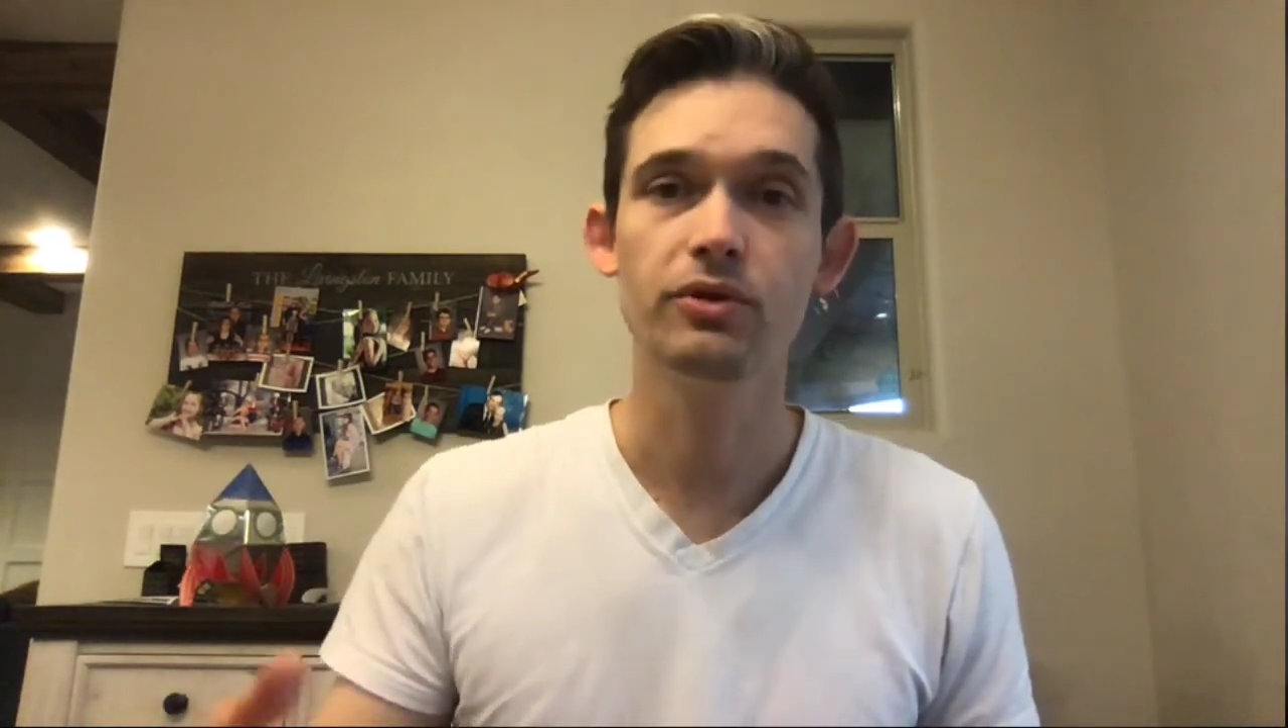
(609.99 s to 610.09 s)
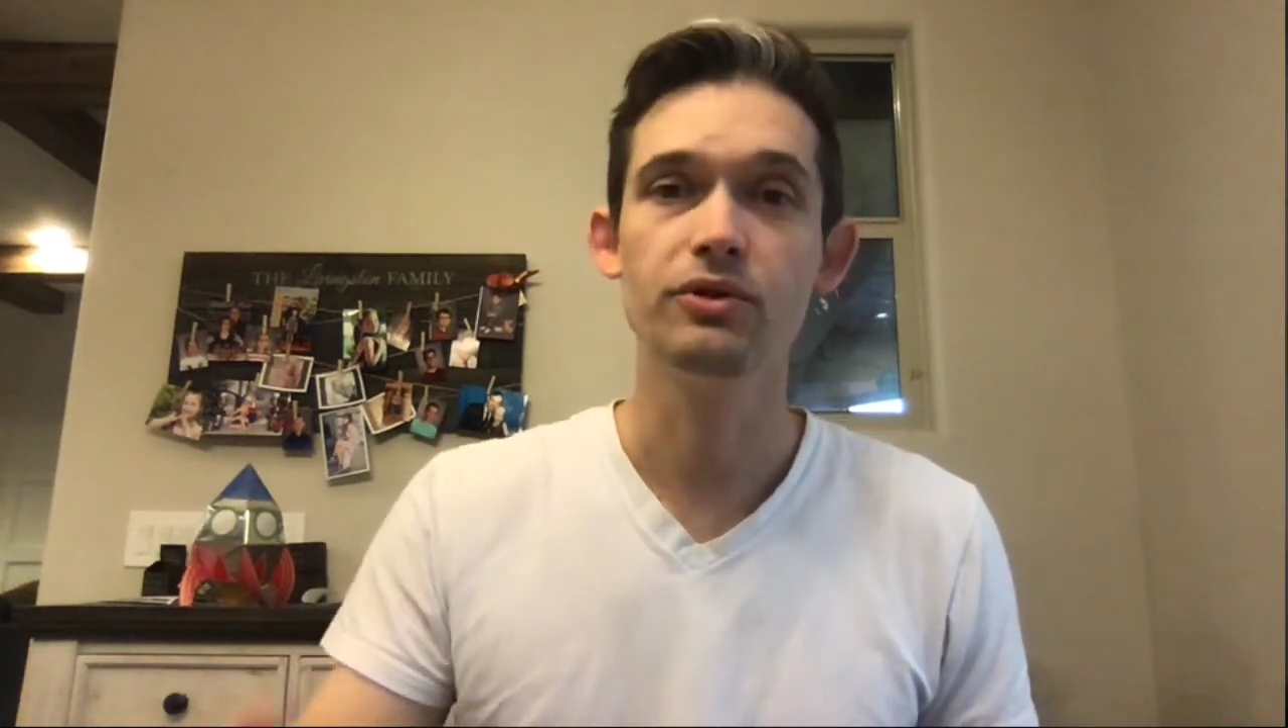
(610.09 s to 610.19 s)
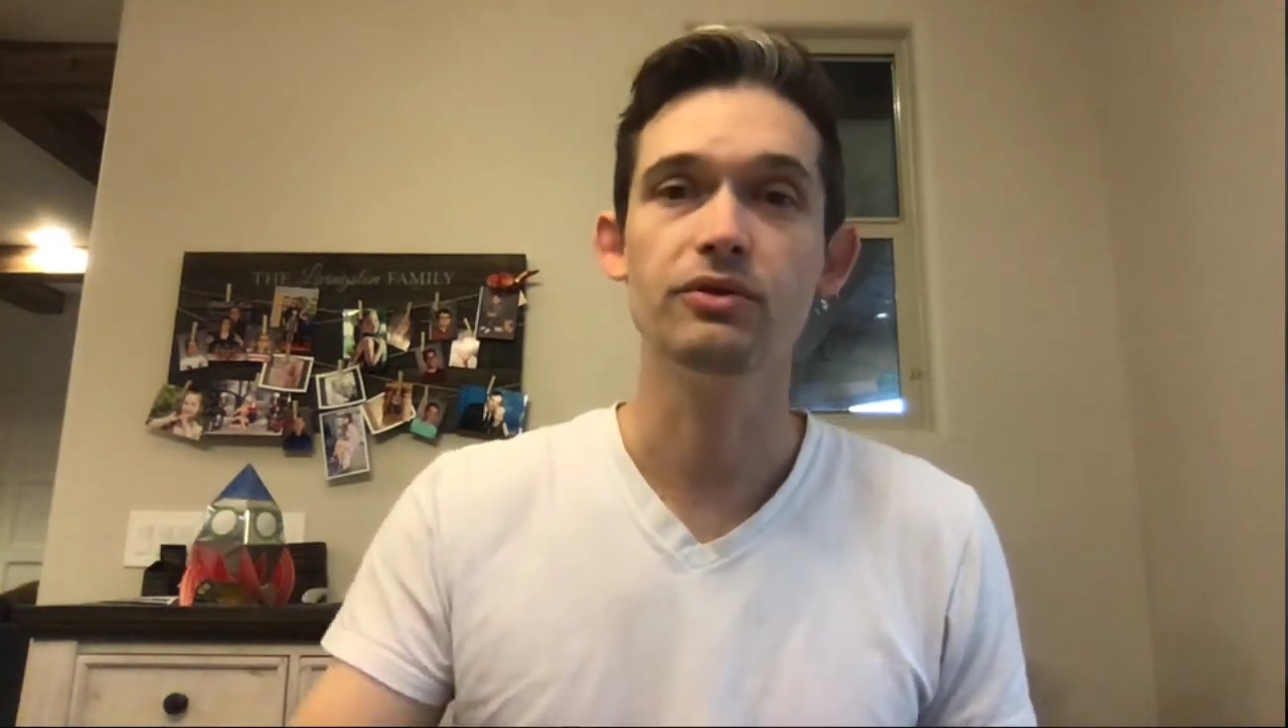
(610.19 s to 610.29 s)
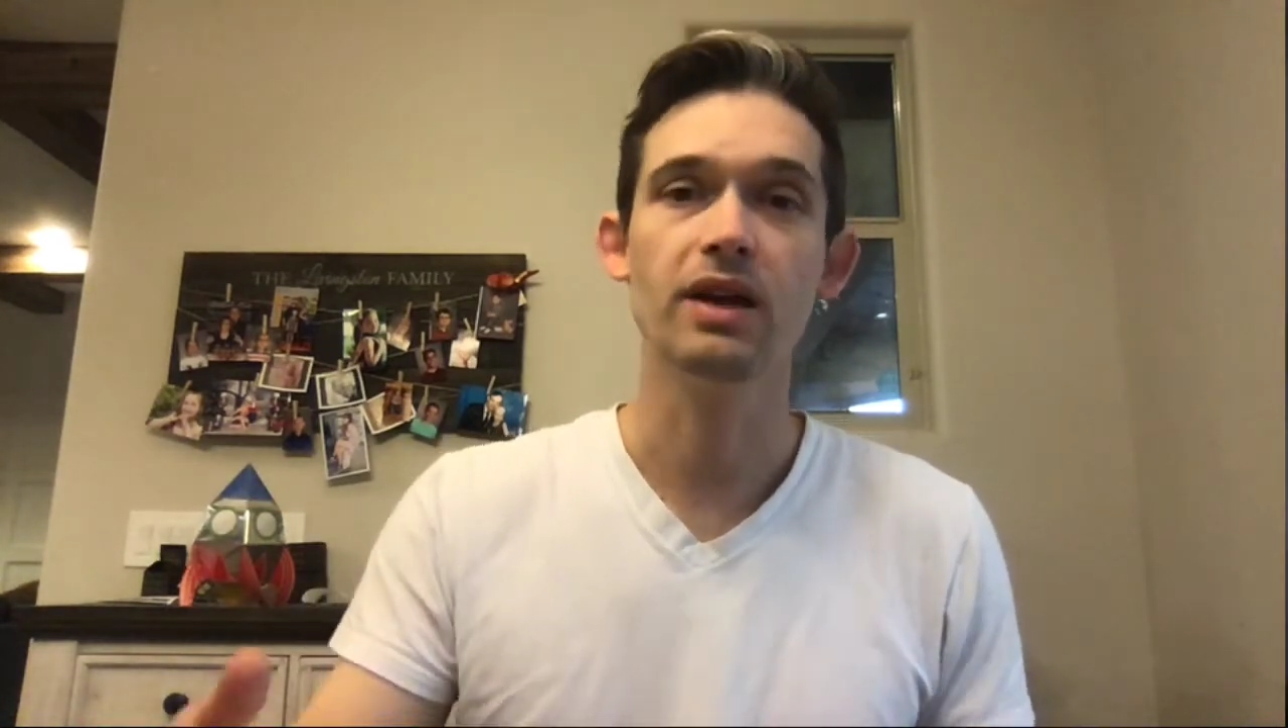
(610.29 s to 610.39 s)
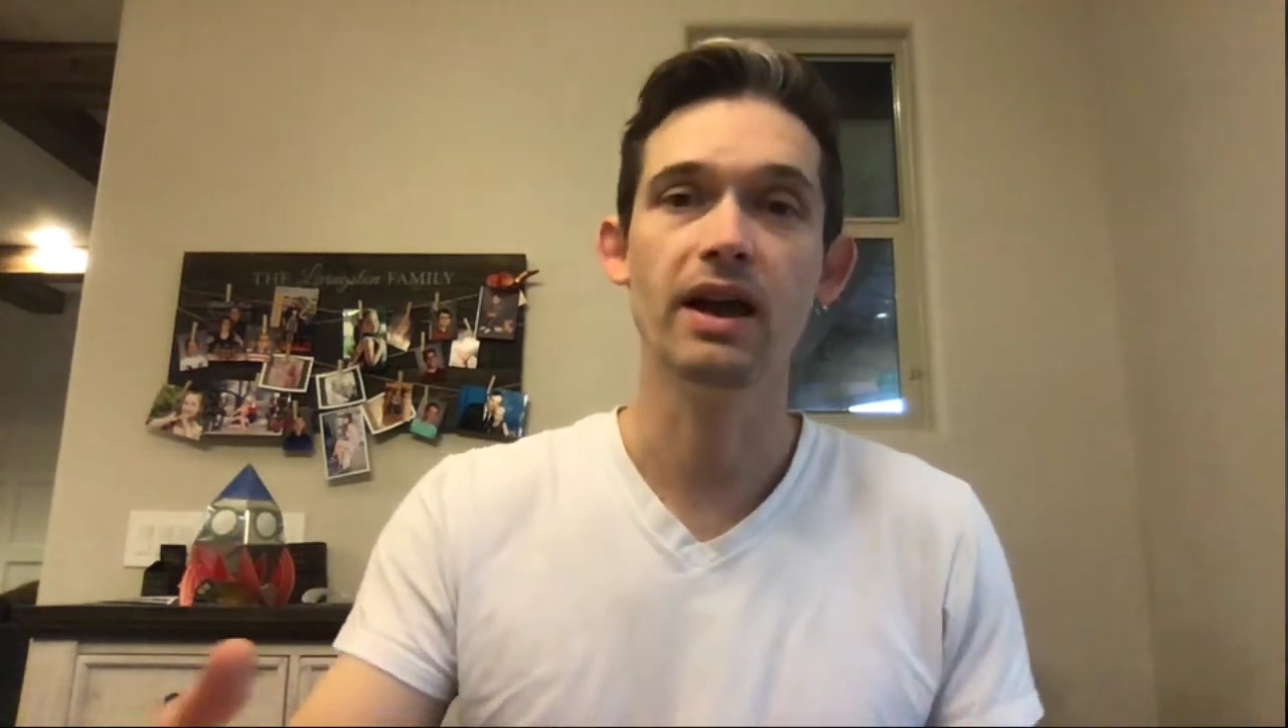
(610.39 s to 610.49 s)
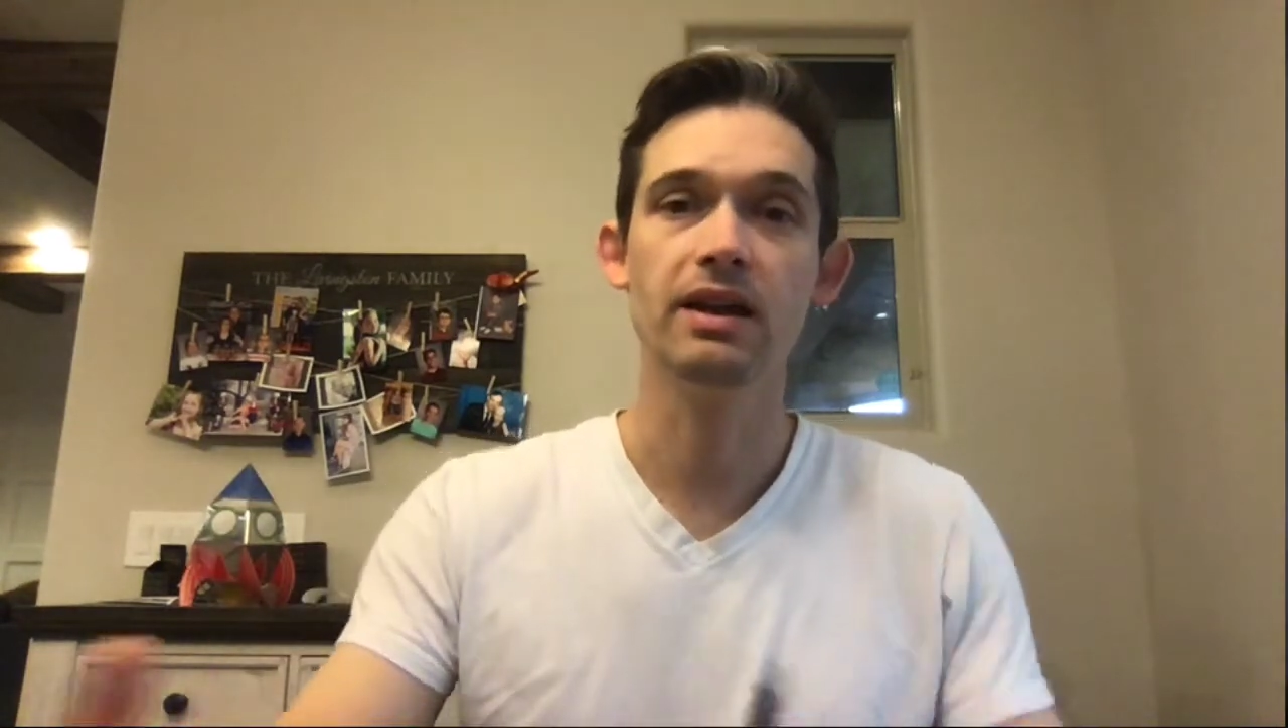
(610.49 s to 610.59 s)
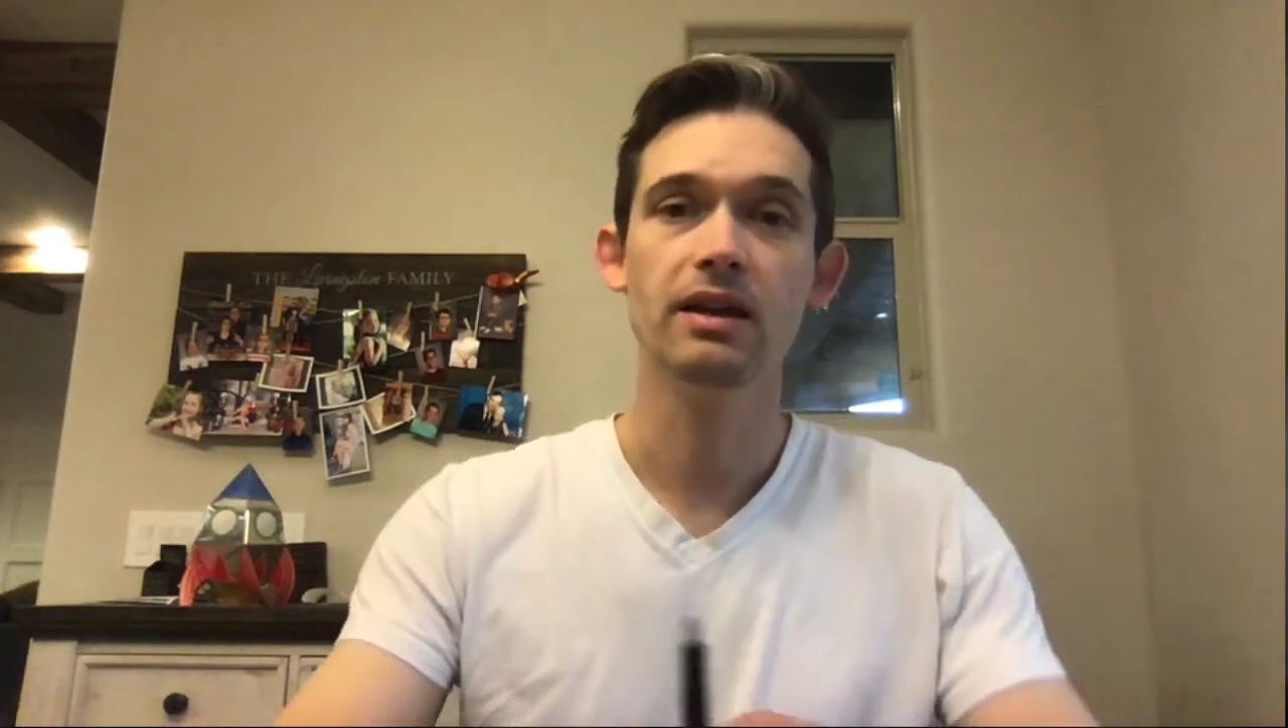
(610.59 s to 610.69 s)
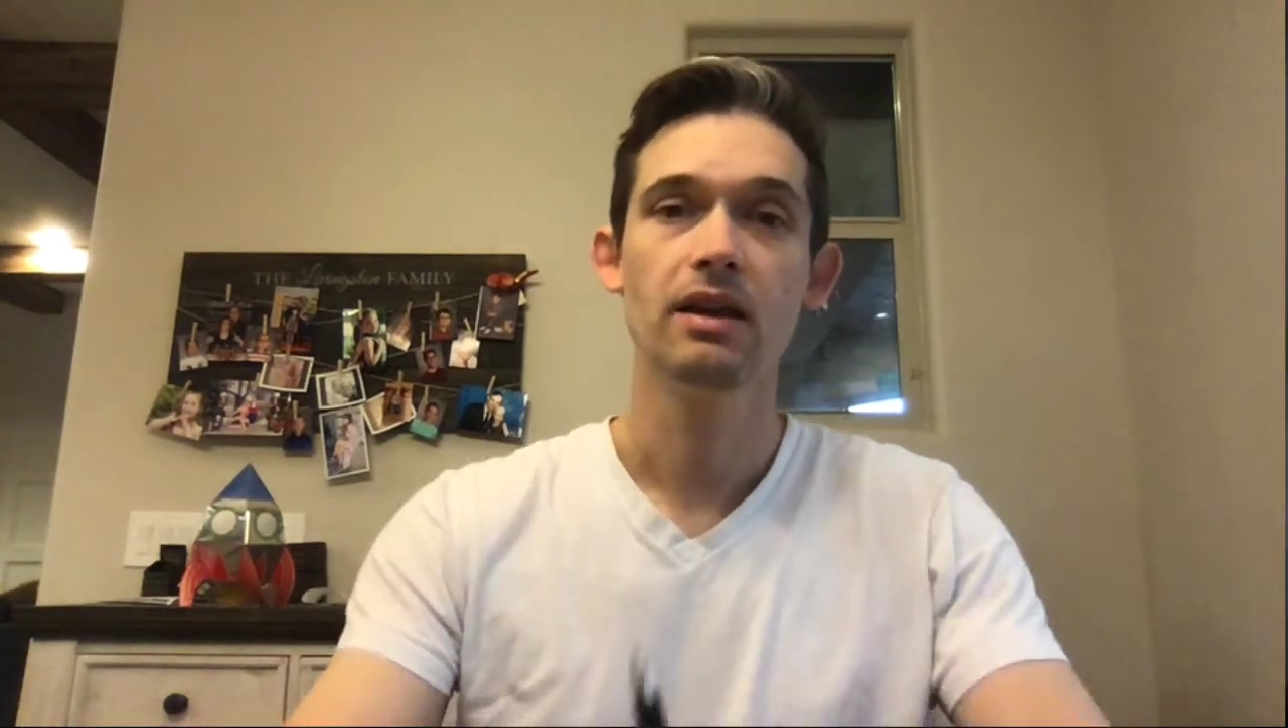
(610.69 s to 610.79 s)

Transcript: unite